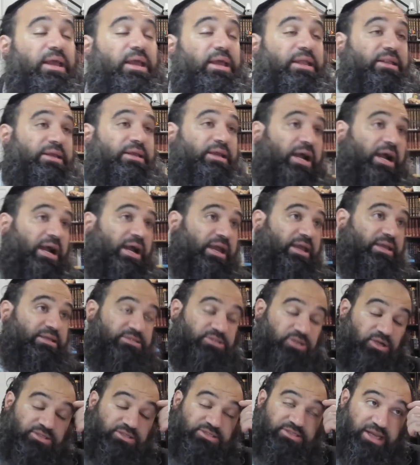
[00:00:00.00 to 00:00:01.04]
And the guy
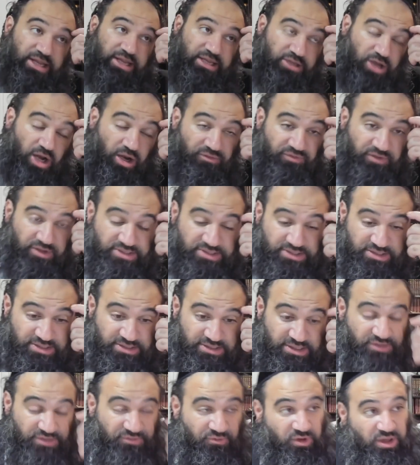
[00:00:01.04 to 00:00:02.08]
starts getting
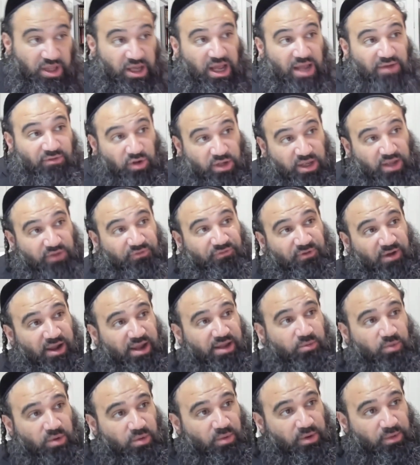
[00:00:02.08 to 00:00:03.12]
nervous. He says, well, Rav, okay,
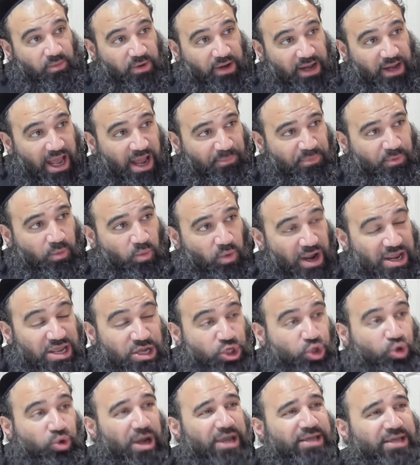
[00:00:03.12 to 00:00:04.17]
fine. What happened? Why are
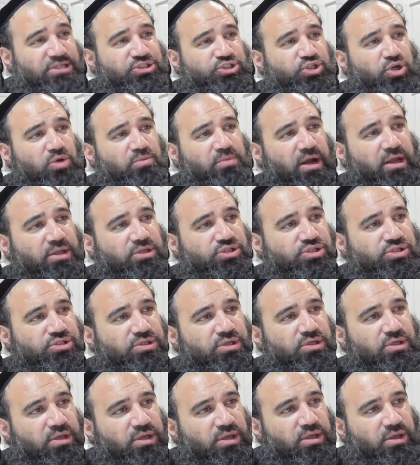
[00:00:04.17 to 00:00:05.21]
you crying so
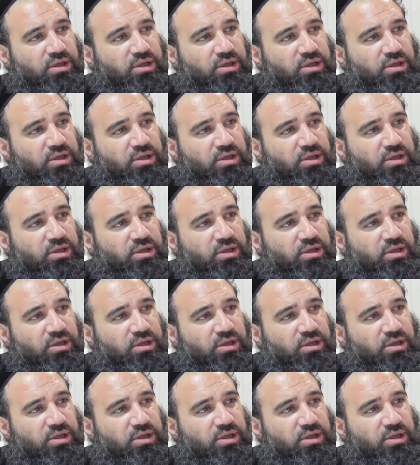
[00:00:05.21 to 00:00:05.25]
much?